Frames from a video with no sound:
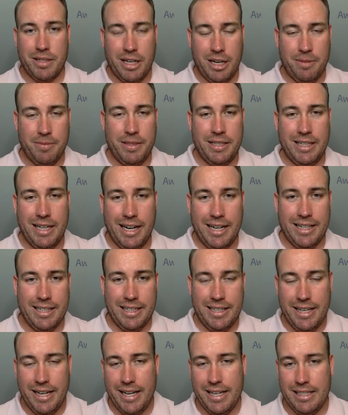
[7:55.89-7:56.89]
It's got to be
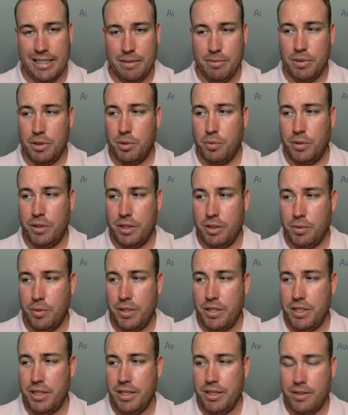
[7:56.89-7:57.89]
90 days in between
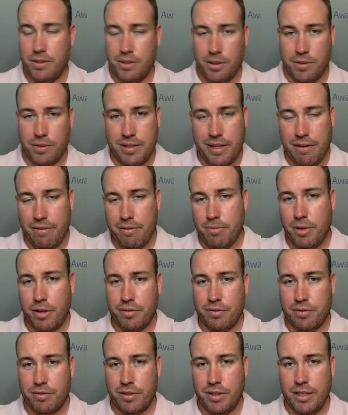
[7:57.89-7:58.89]
switching. So if 7 of
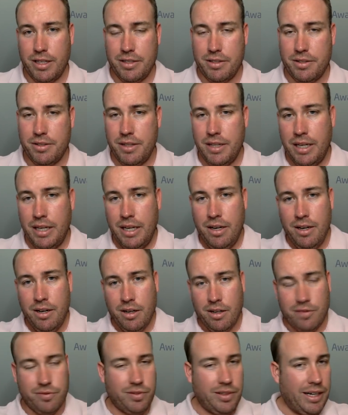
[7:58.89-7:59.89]
my friends
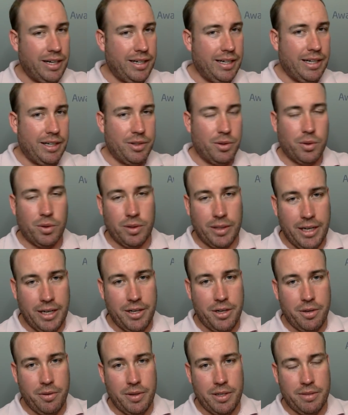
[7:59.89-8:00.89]
are flying down to
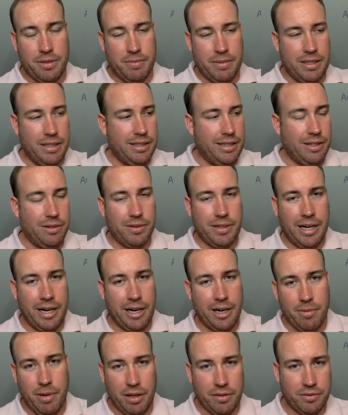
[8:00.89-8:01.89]
Orlando with me, they don't
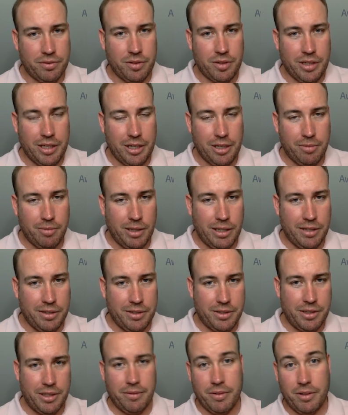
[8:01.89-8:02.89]
care about Frontier
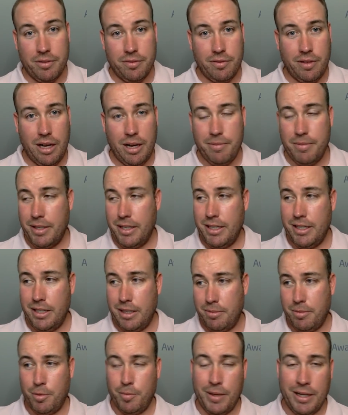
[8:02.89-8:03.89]
miles. They're never going to fly them again.
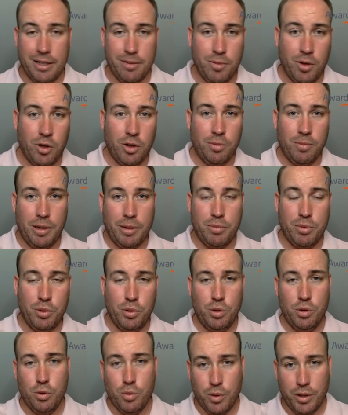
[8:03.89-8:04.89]
I'm going to make them all in my pool.